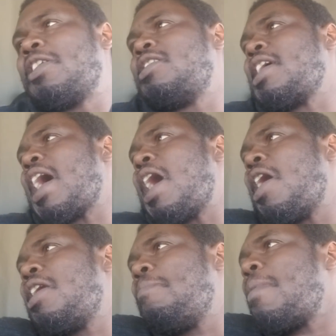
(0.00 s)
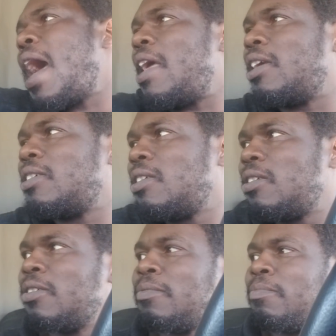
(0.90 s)
because they got
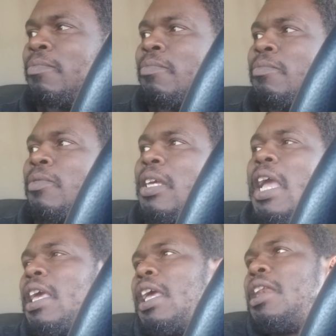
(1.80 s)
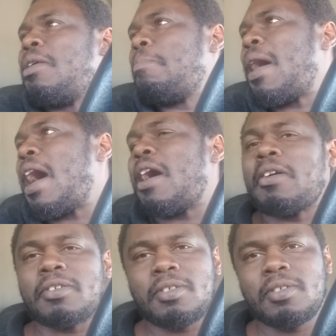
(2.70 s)
automatics. You ain't getting the miles
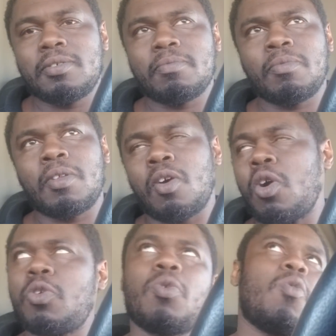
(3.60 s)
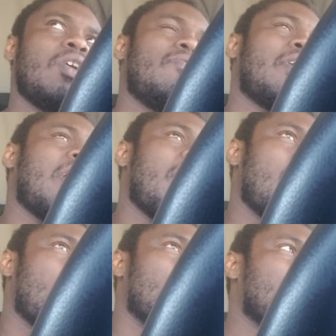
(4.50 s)
or you don't even get
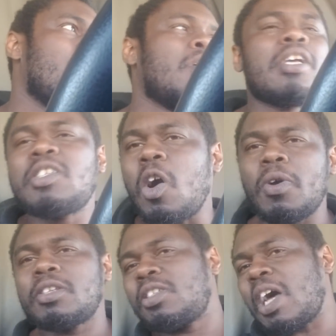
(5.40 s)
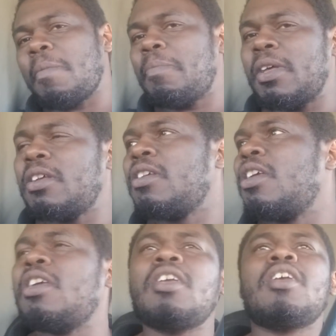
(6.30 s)
home. It's always
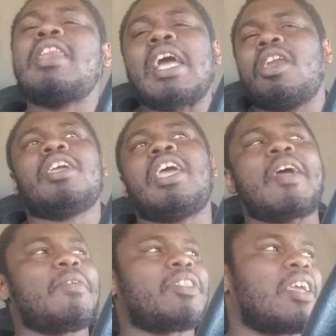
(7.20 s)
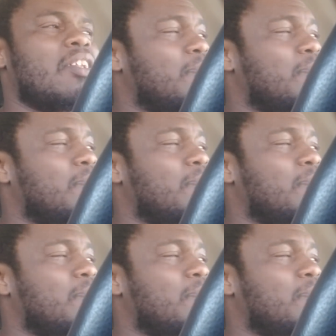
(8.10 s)
something. You're not gonna get everything in this